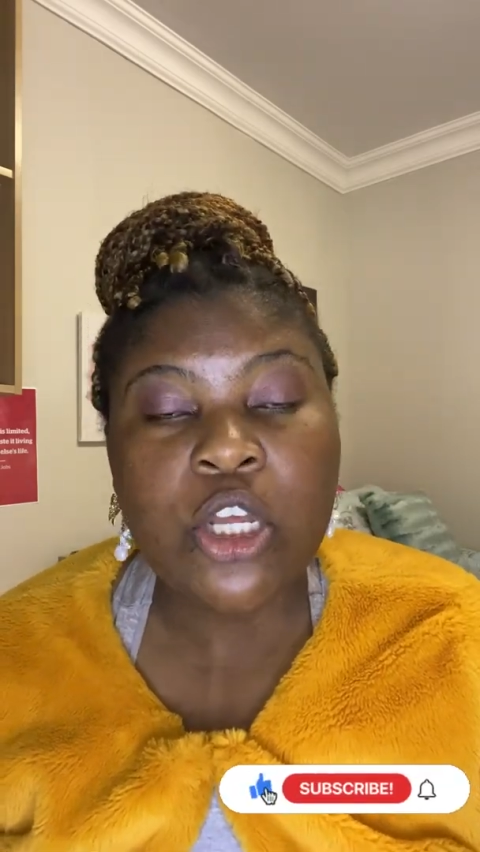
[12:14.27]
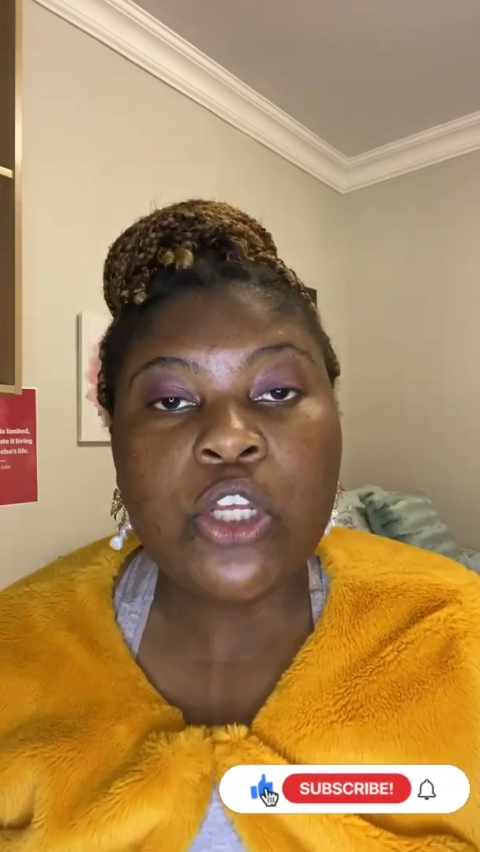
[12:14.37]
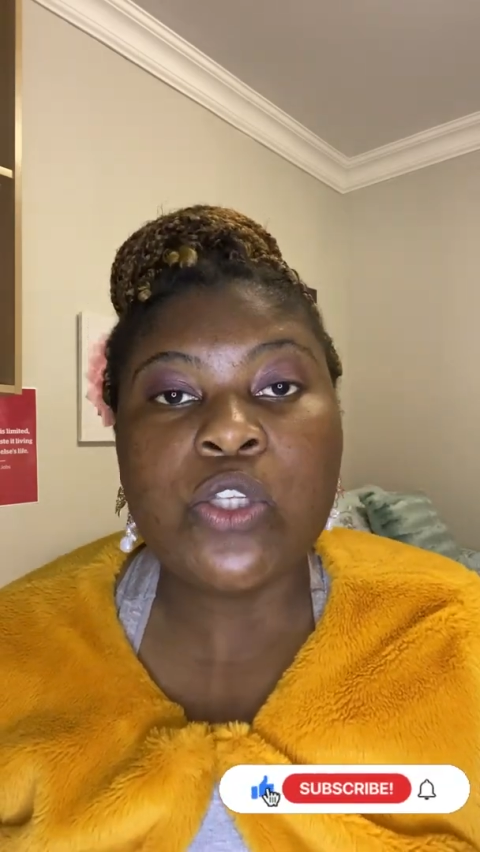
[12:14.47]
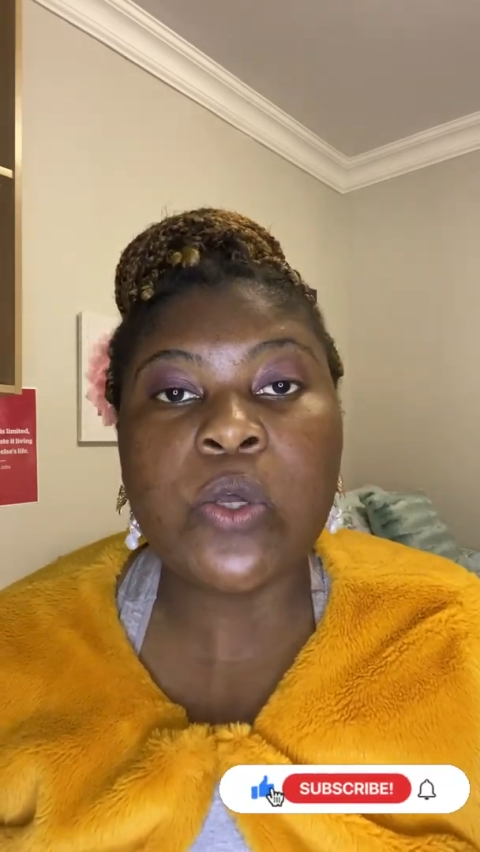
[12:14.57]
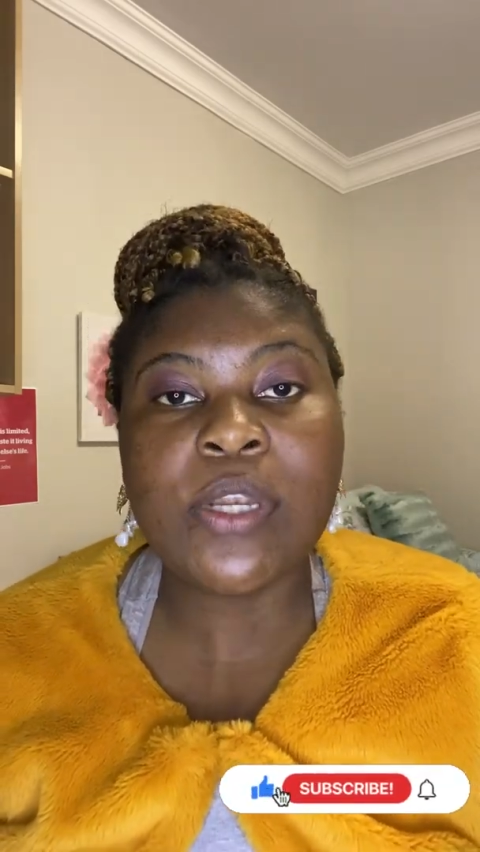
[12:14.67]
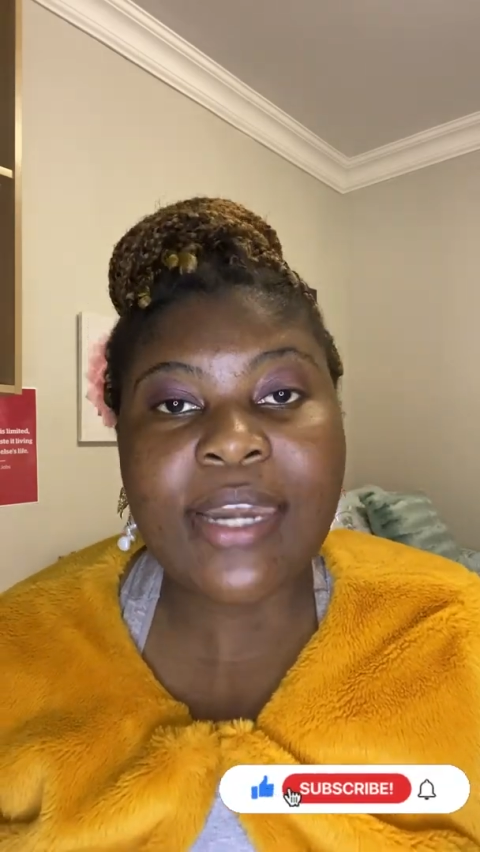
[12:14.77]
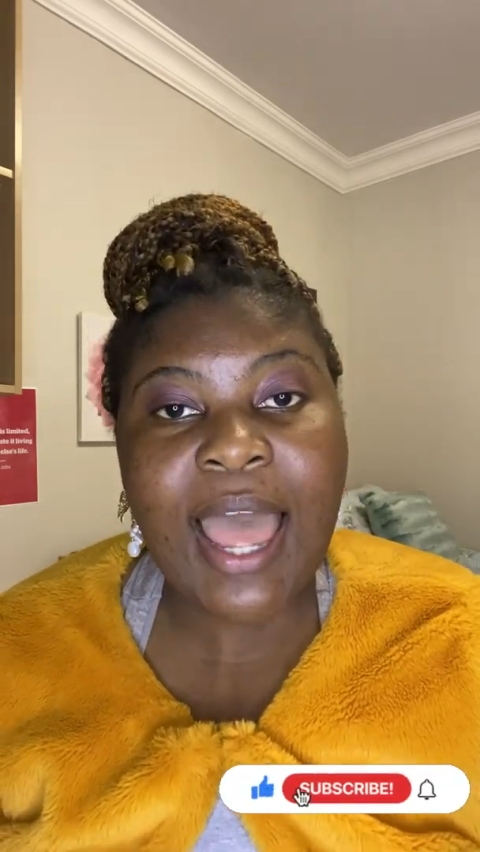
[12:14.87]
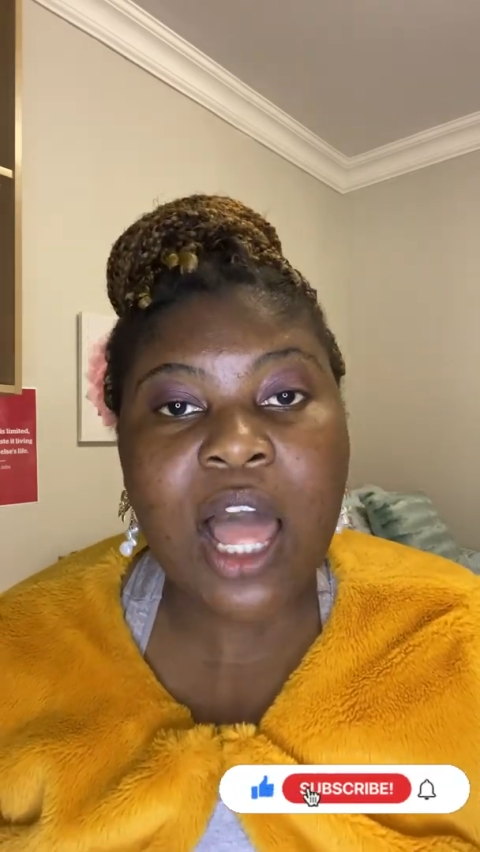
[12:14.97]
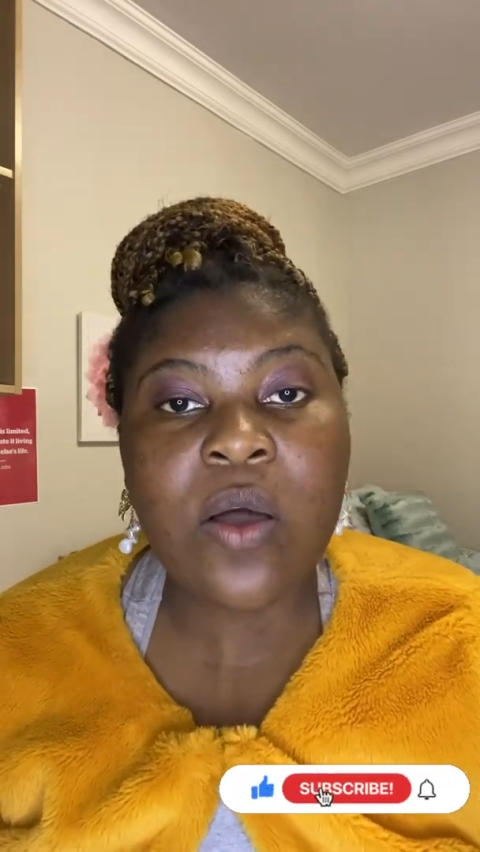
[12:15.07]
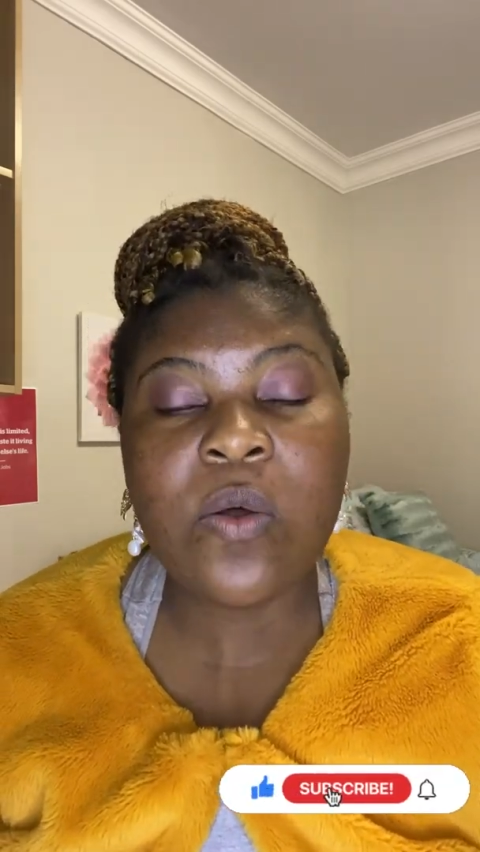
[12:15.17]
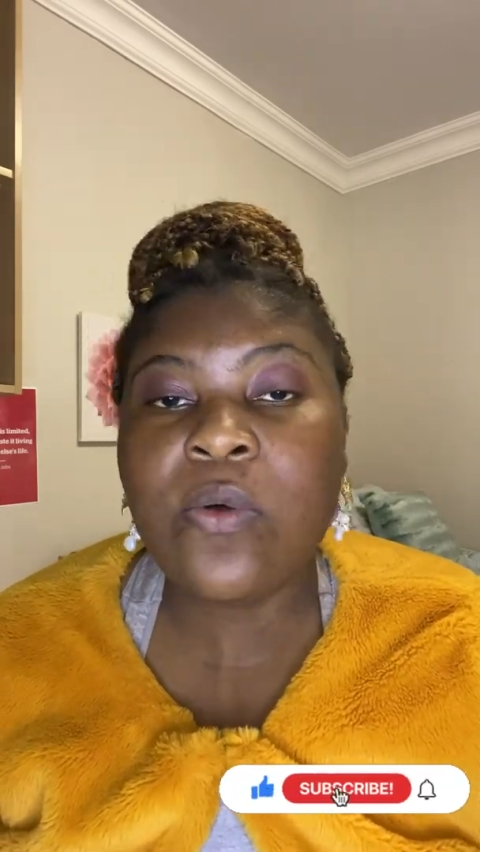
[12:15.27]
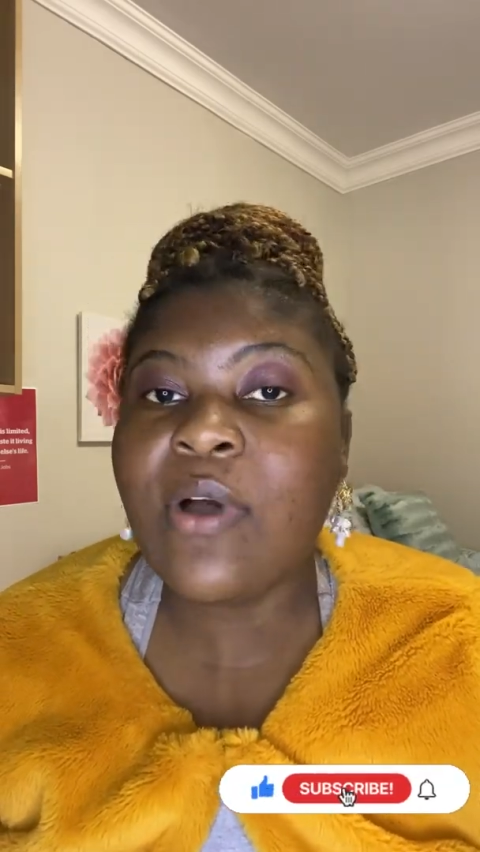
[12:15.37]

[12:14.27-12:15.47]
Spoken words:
So now